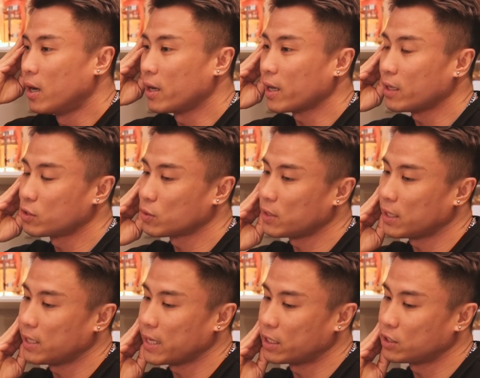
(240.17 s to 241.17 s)
okay, so
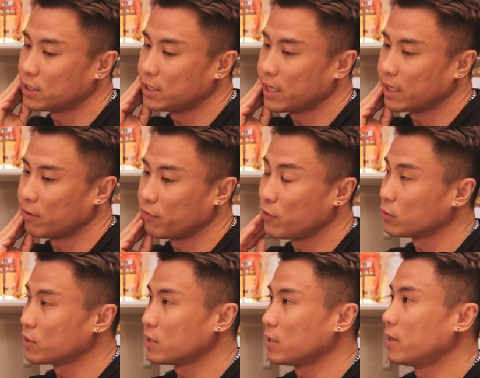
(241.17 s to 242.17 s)
that they actually can
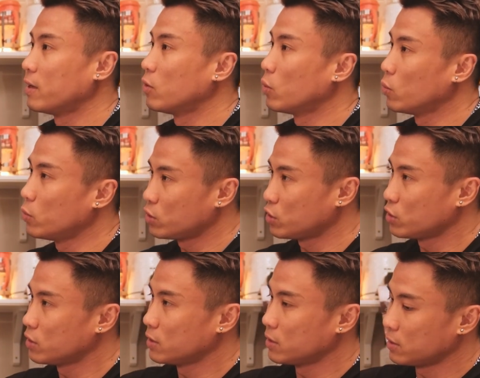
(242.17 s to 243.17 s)
filter that
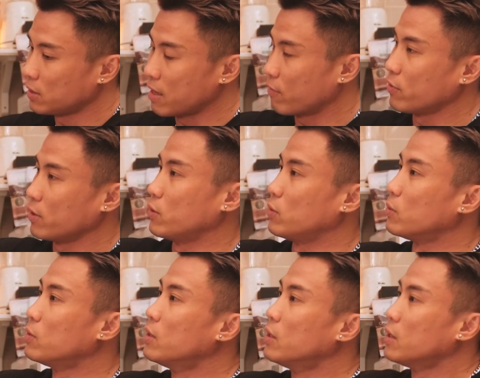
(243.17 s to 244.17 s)
which level are
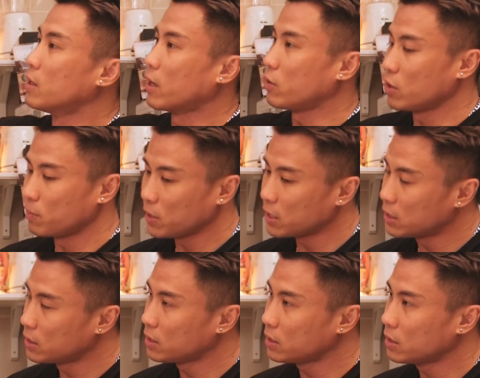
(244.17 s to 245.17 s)
you. Are you a
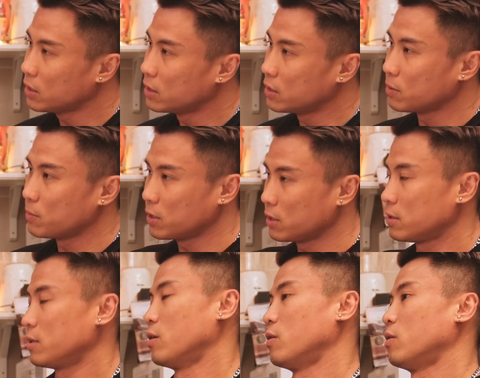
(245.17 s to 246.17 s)
beginner,
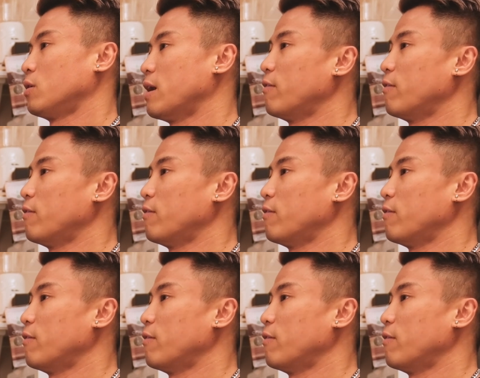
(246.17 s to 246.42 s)
intermediate, or